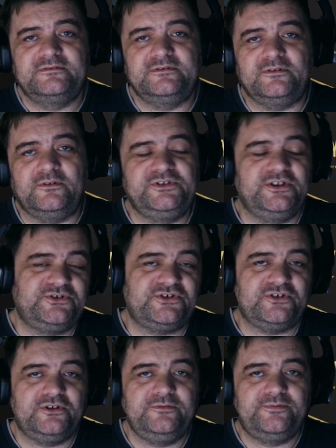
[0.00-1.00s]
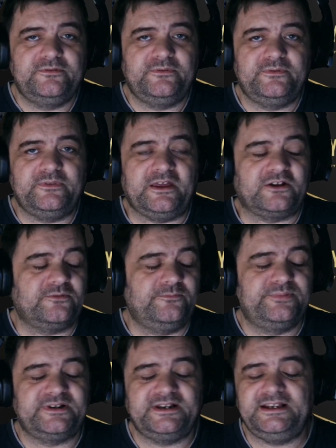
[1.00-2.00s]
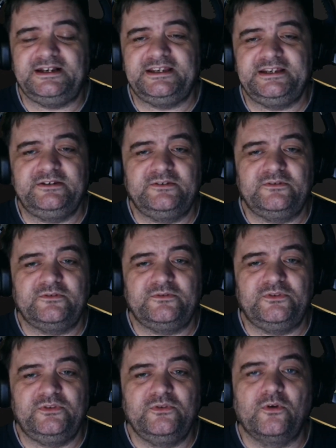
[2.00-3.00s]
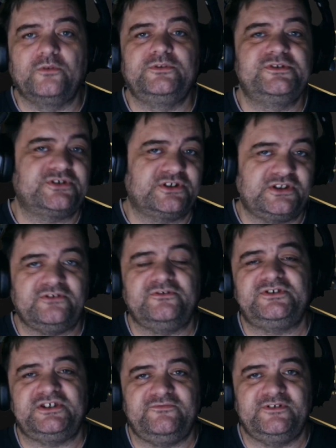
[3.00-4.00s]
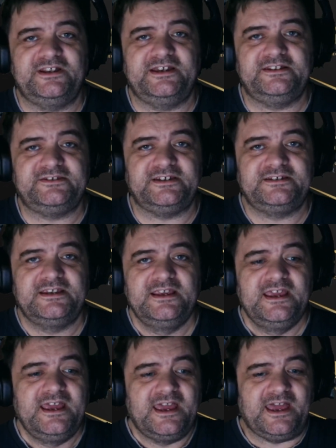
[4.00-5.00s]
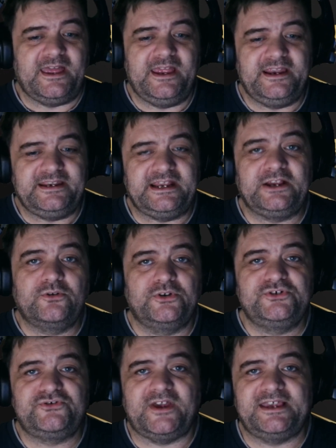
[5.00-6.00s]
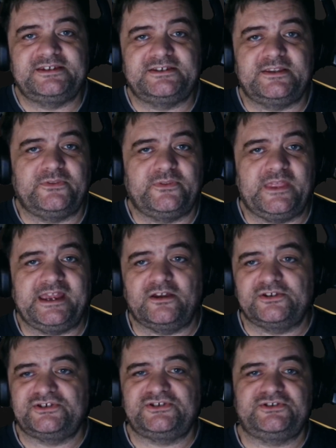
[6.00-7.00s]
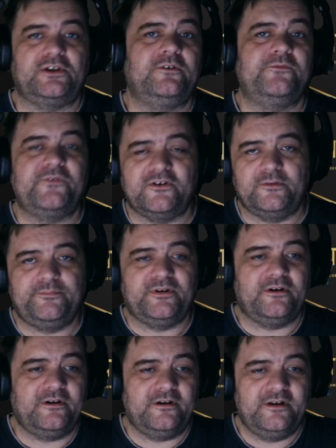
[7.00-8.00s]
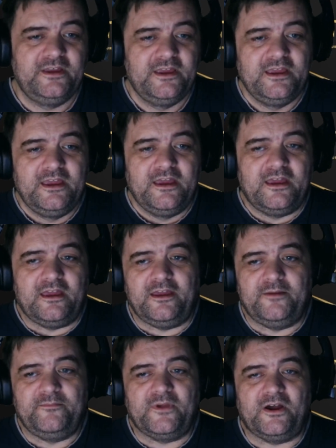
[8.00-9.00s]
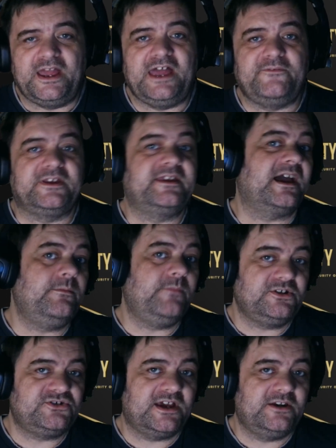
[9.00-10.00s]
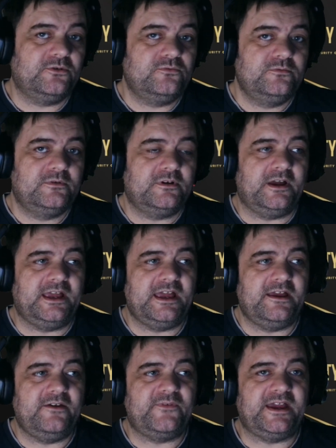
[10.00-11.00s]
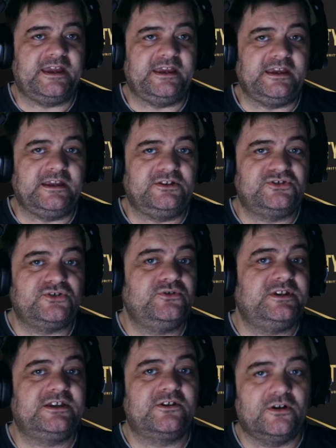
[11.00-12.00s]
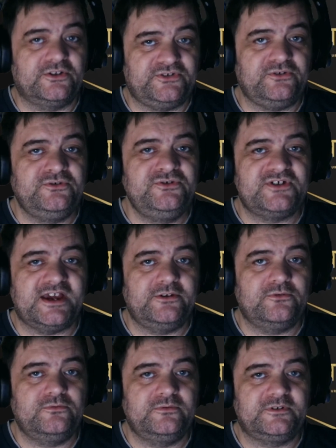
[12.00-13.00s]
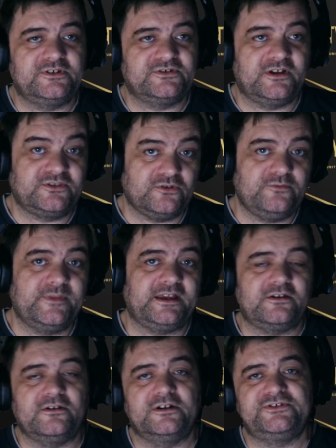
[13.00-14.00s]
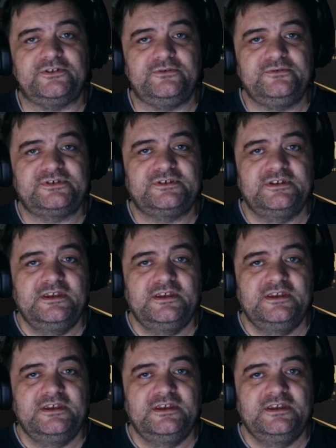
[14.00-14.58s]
on YouTube that are completely non-security related, and in contrast, they are so far apart. I have a gaming channel, I have a 2D cartoon channel, because I do make cartoons.